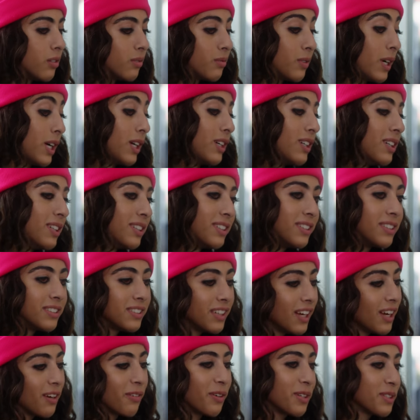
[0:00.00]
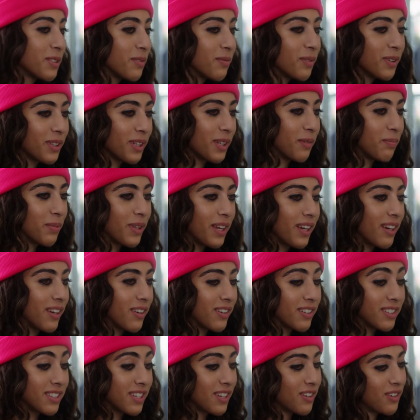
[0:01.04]
Well, I wasn't really planning
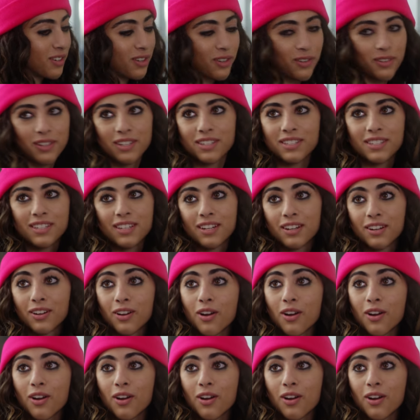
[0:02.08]
on telling you this in a